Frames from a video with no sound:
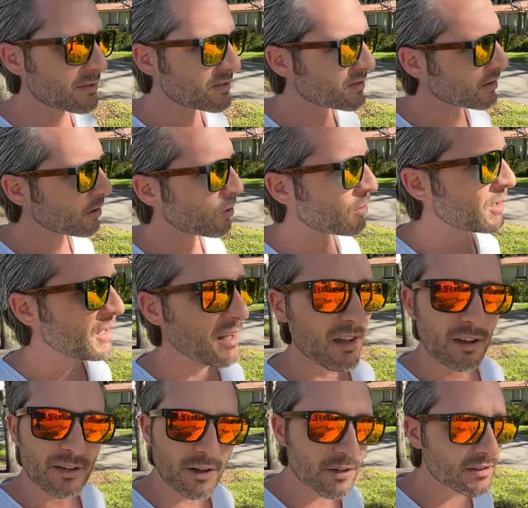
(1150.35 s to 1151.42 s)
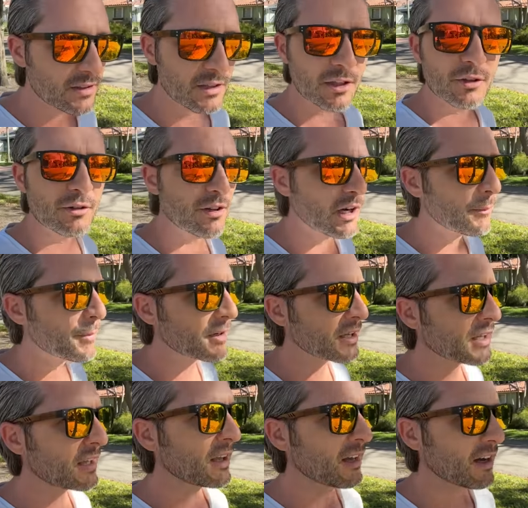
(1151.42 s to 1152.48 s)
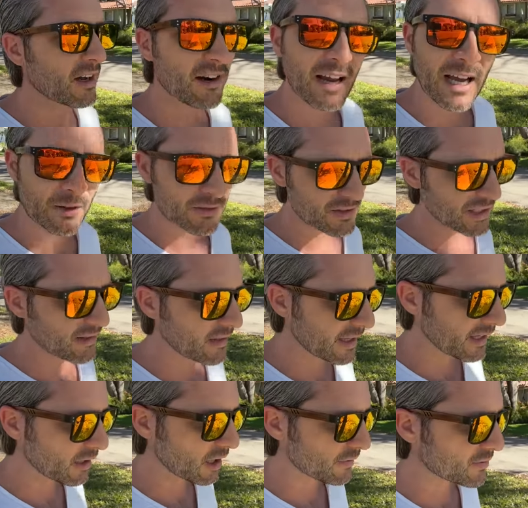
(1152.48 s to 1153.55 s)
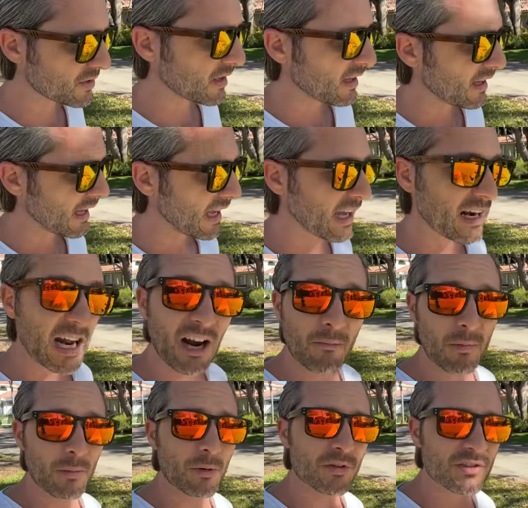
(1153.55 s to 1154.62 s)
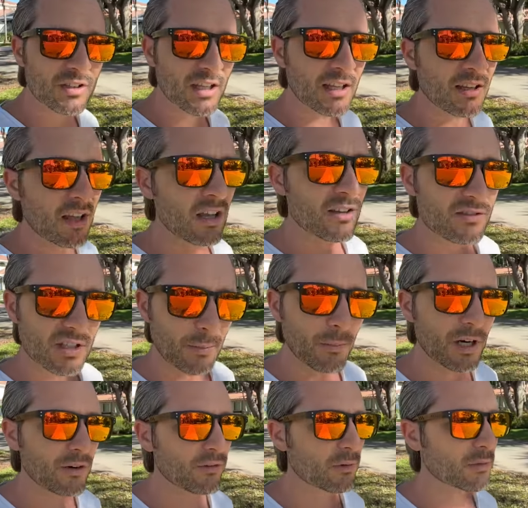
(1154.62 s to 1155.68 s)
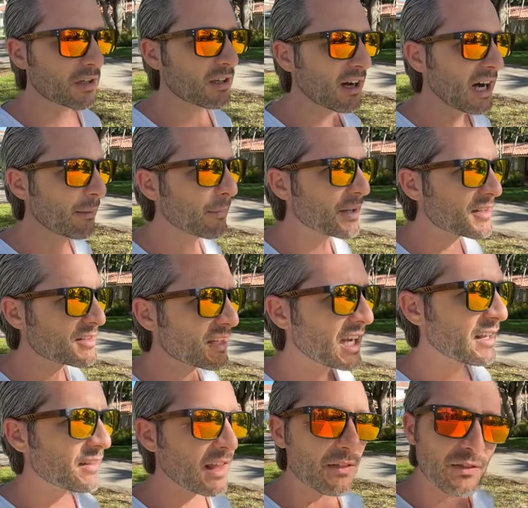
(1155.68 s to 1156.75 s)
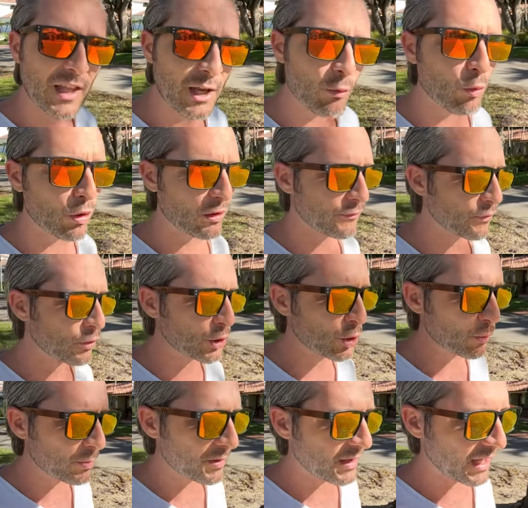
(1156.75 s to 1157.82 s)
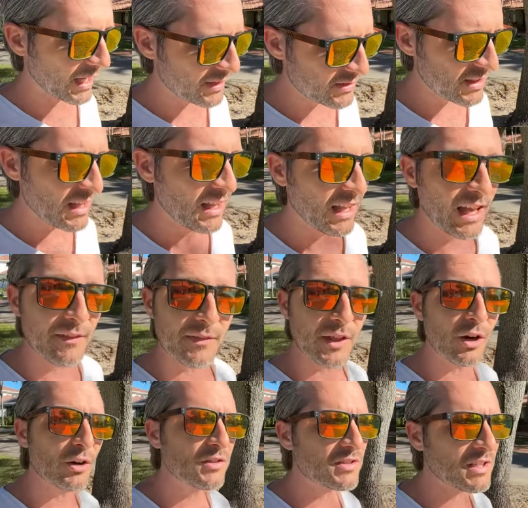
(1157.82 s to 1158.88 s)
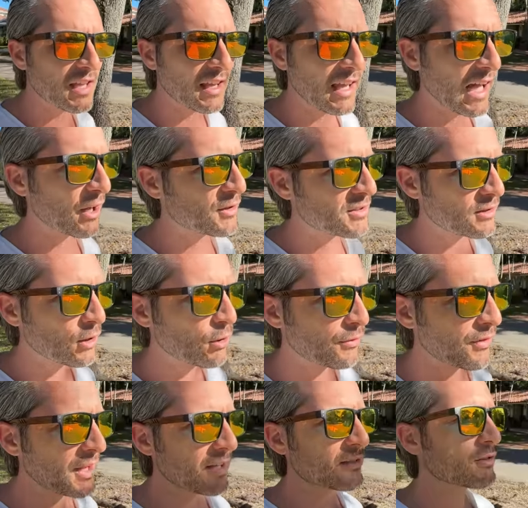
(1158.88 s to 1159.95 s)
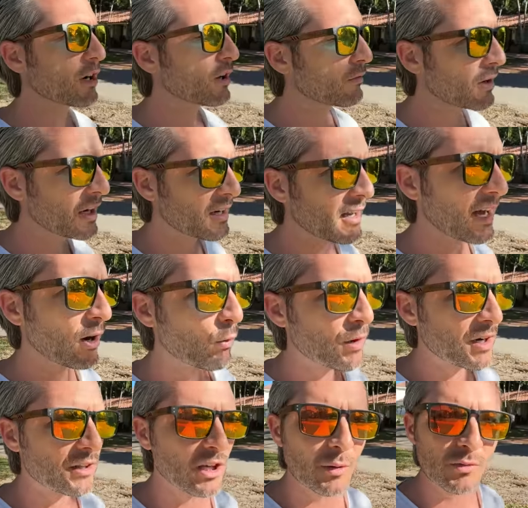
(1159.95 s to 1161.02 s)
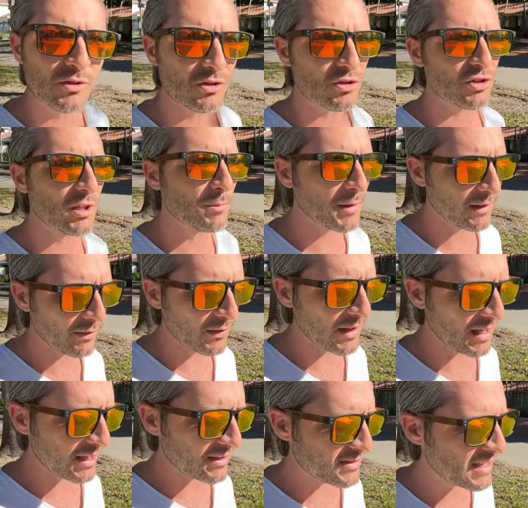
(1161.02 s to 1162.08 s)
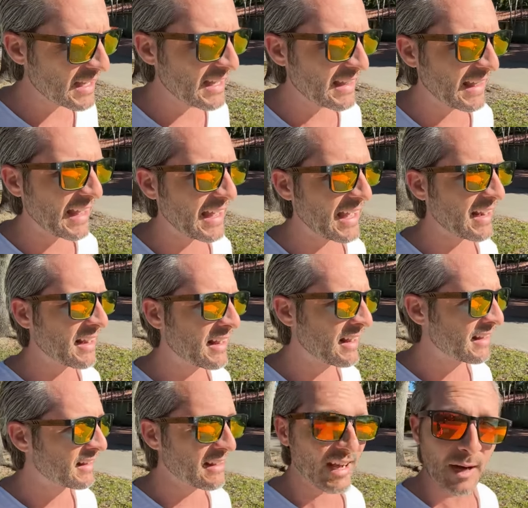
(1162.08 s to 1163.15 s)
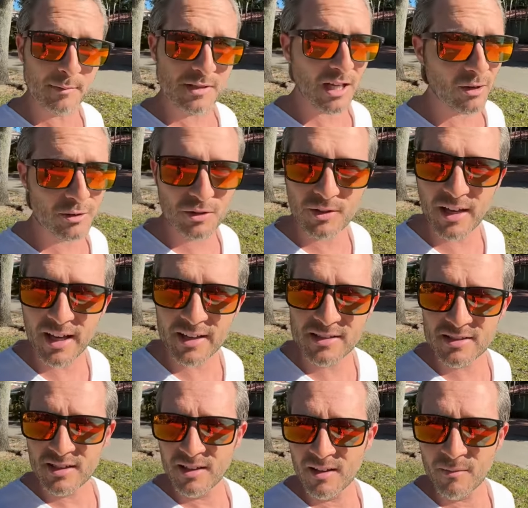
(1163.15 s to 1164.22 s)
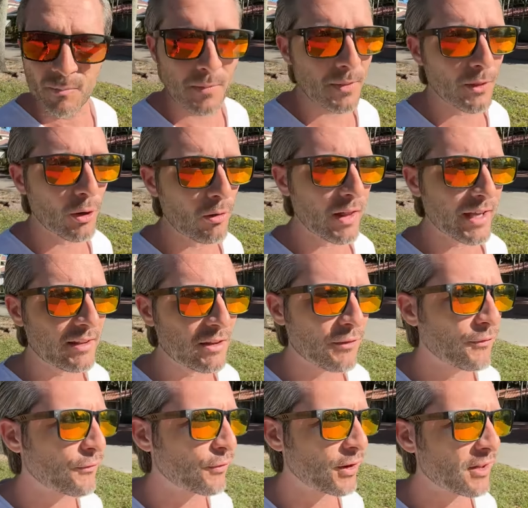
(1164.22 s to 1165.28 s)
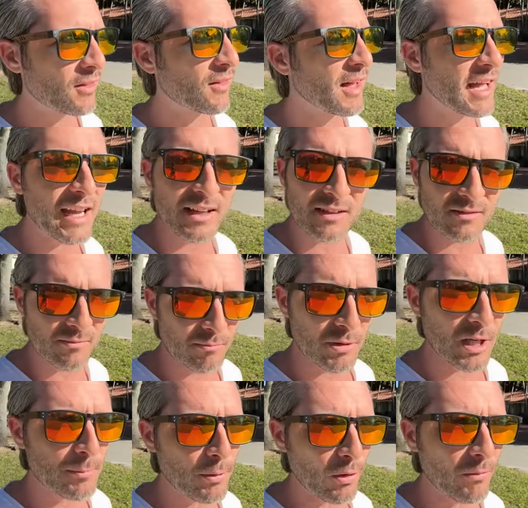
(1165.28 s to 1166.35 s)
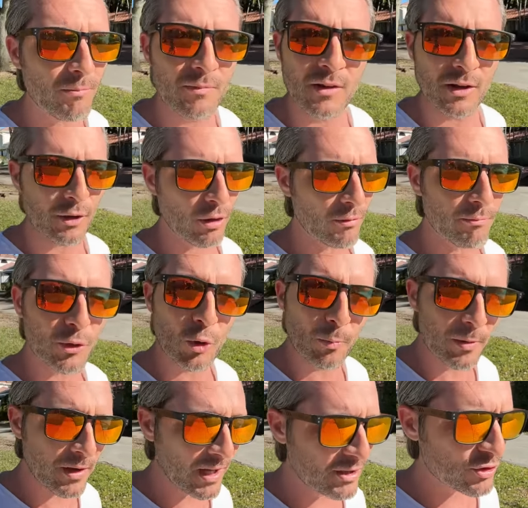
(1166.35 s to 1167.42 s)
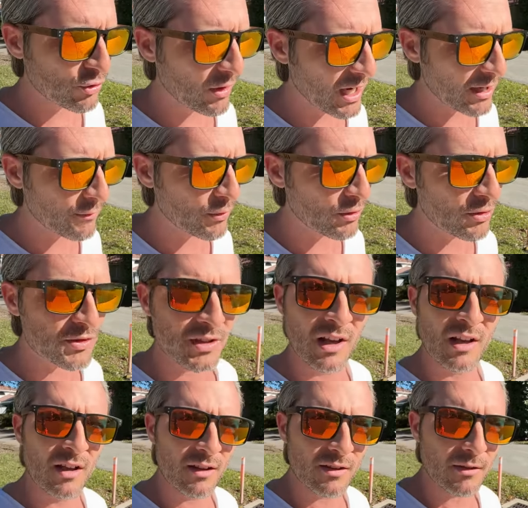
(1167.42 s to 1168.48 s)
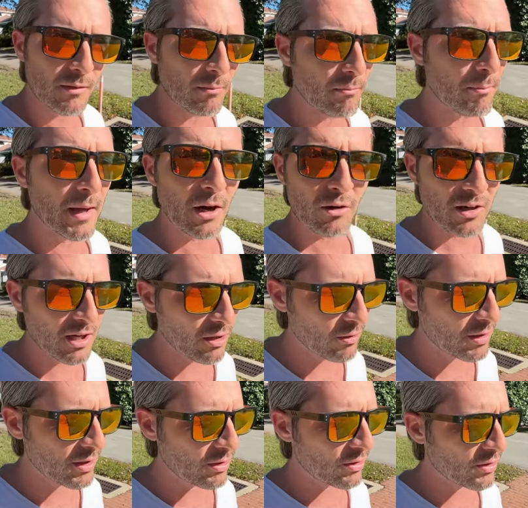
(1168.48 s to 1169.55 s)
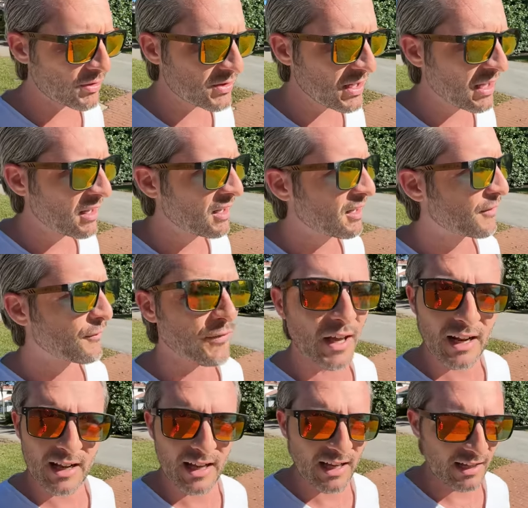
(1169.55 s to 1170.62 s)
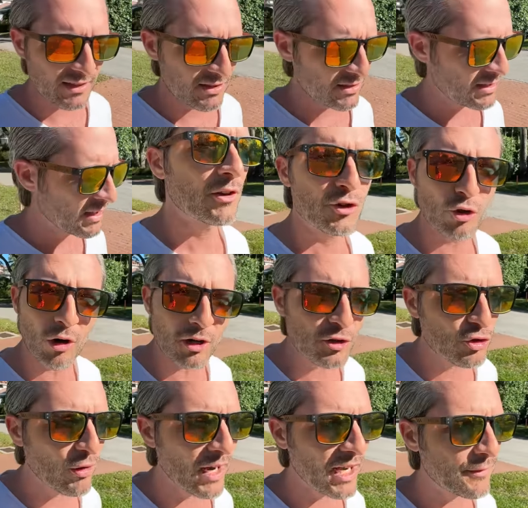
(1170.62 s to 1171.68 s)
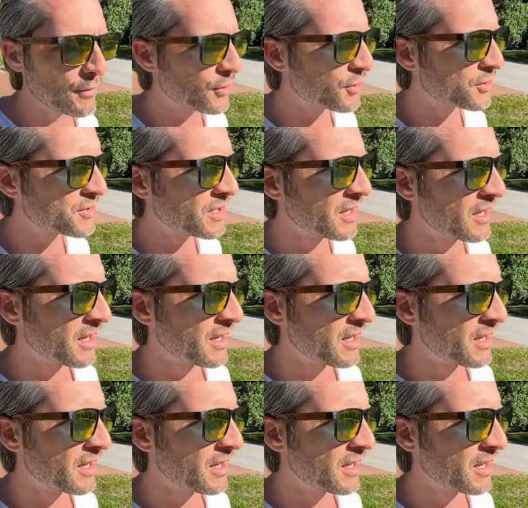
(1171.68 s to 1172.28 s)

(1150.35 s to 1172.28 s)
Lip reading: So there's another company announcing layoffs. And I remember seeing somebody from the comments saying that they work for UPS and they're seeing how slow things are right now when it comes to shipping things. And I'm telling you guys, they're like the frontline people, you know, UPS drivers, mail carriers, FedEx, truck drivers.